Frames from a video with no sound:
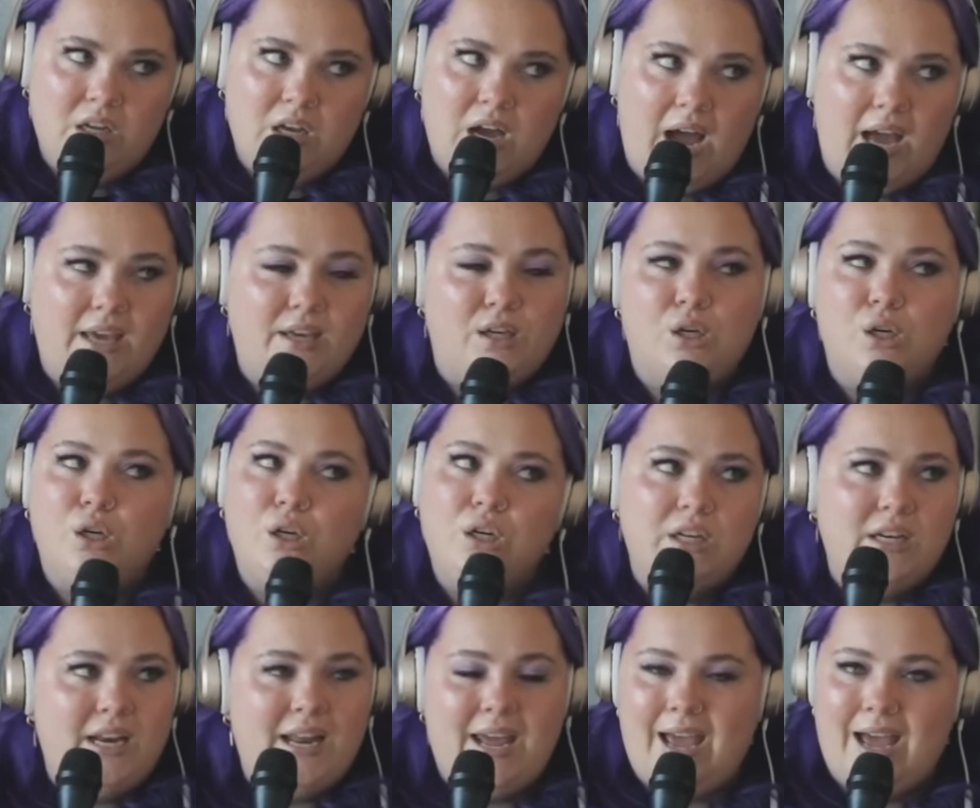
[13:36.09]
I
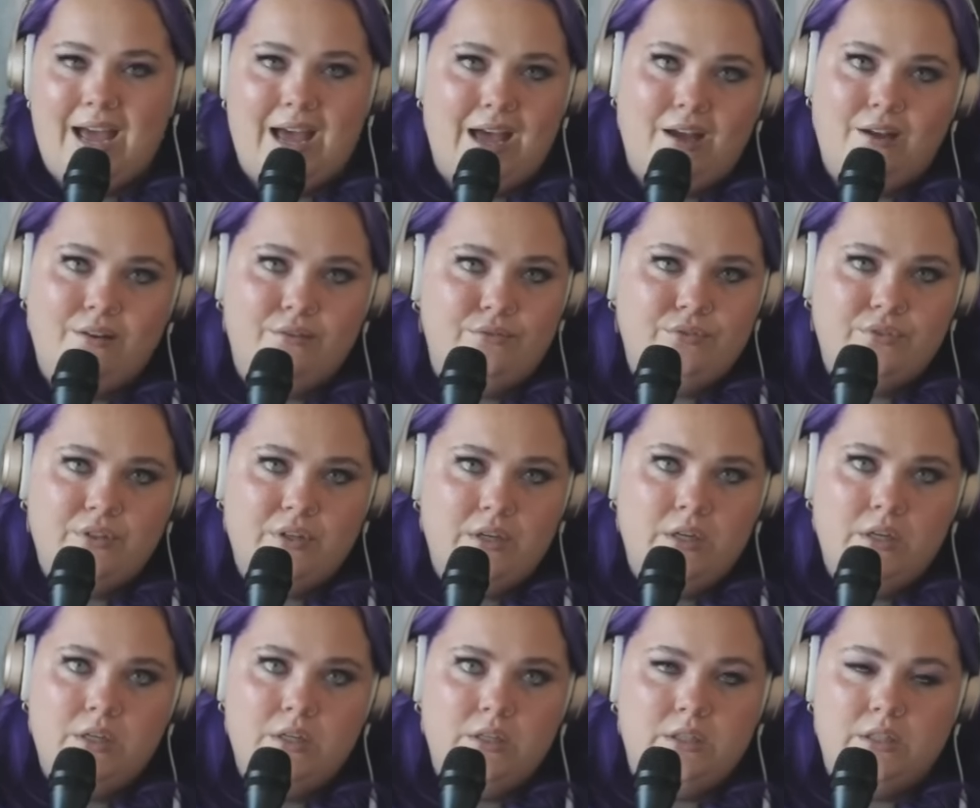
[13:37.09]
could have,
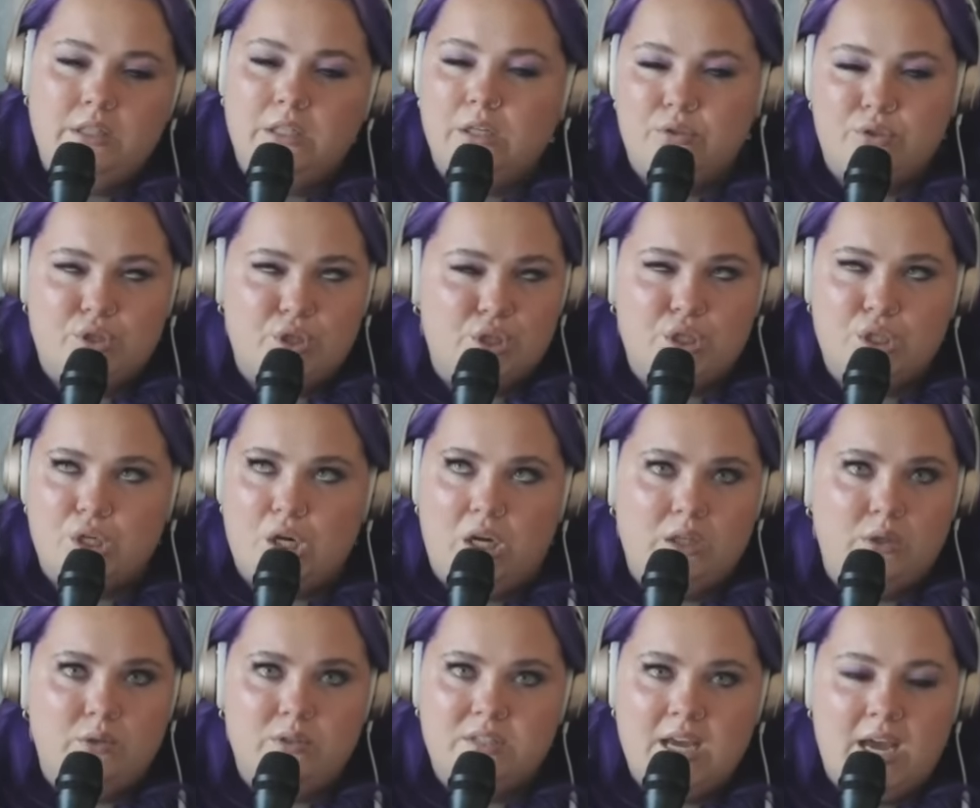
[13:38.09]
you know, just shot
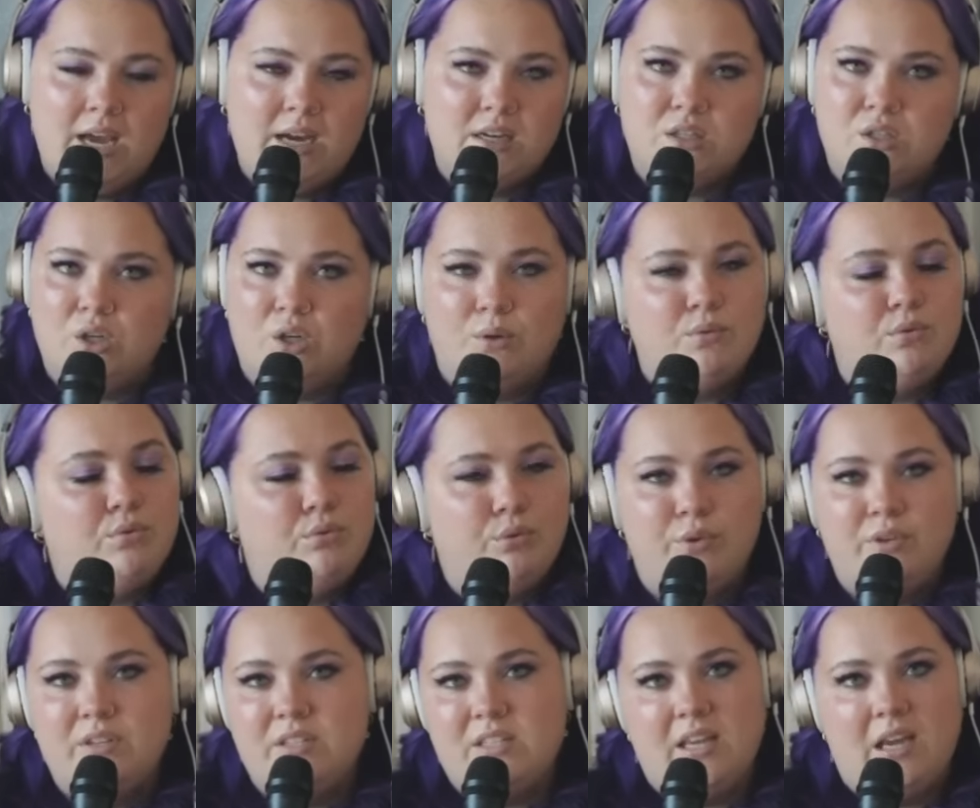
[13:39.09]
you a text or threw
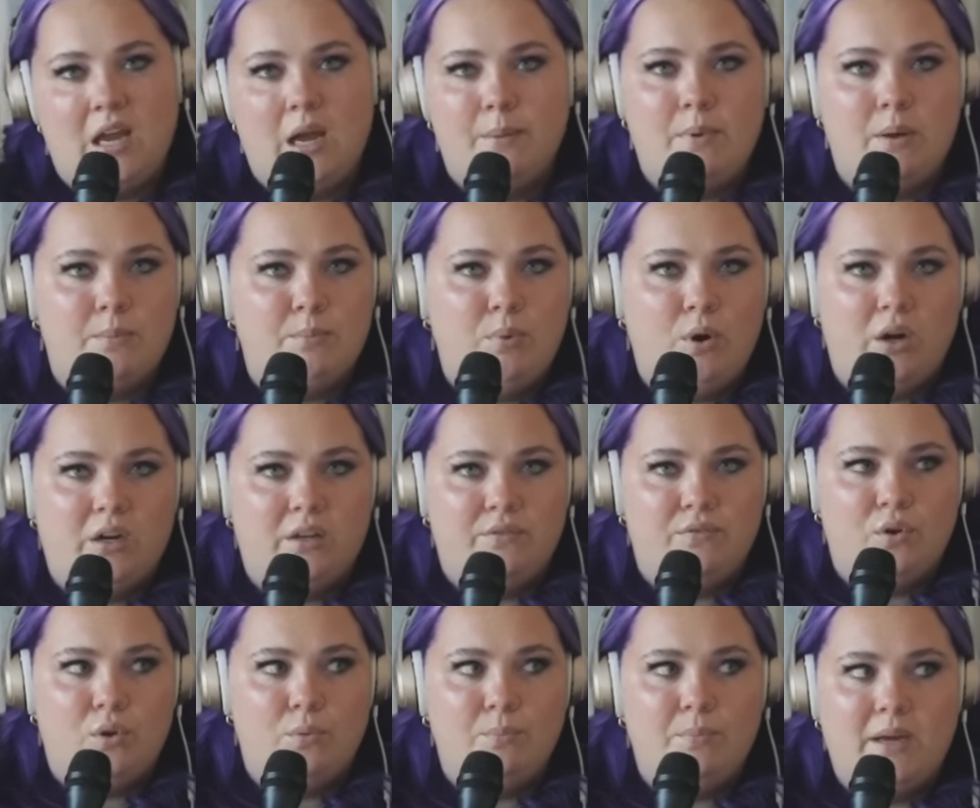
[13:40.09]
this thing up on
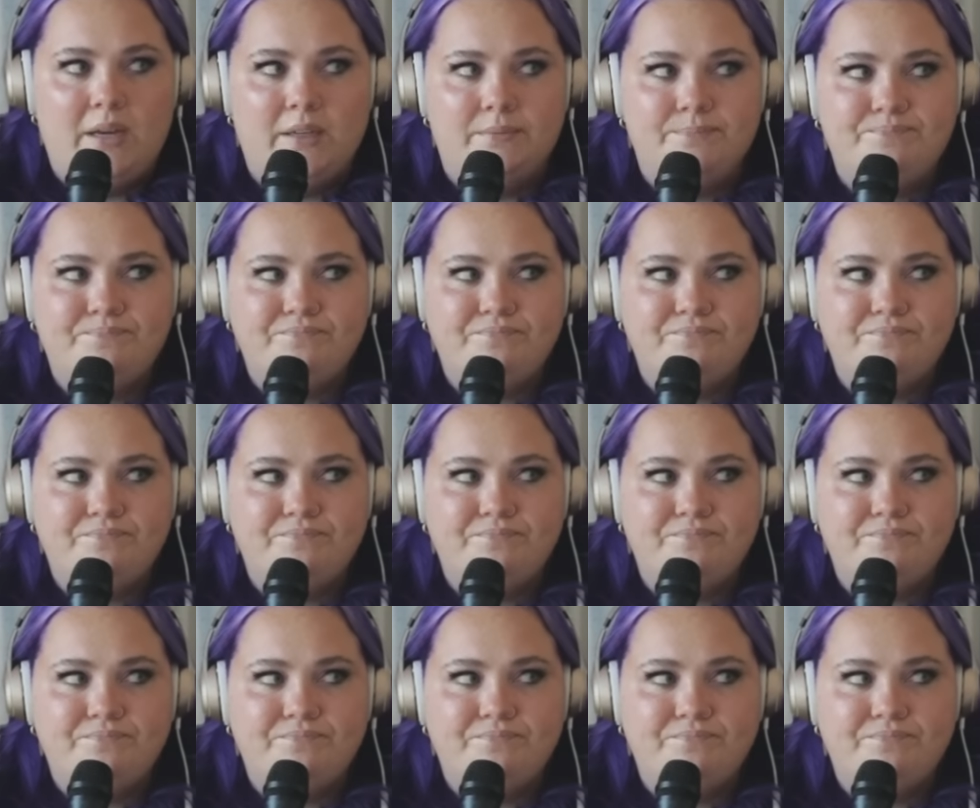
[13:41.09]
Partyful, but